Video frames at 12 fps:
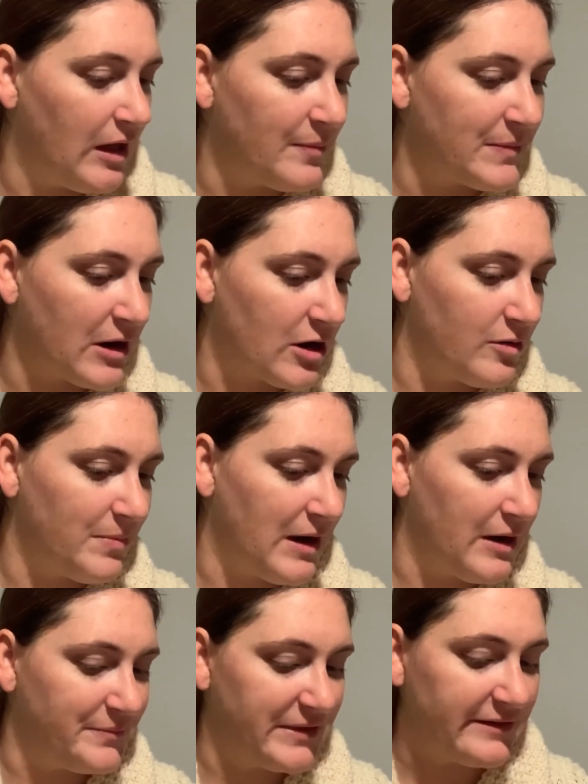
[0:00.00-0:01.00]
Yarrow
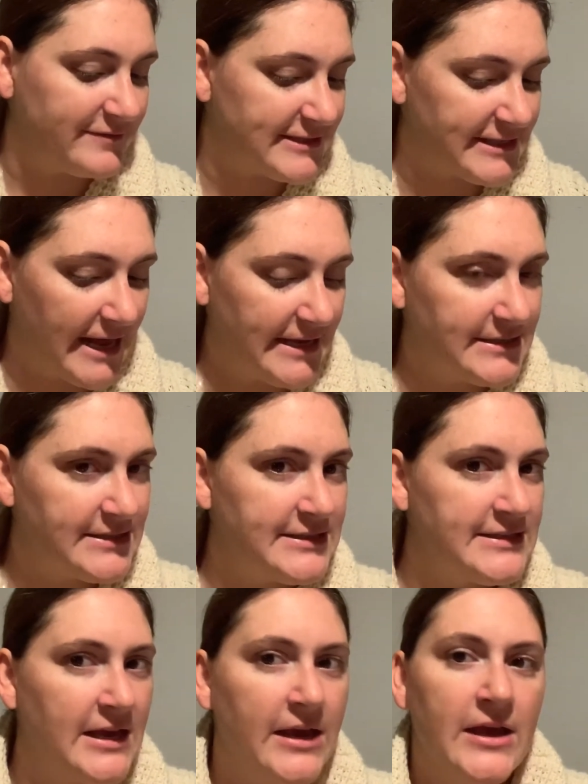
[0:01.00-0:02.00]
Pom gift sets.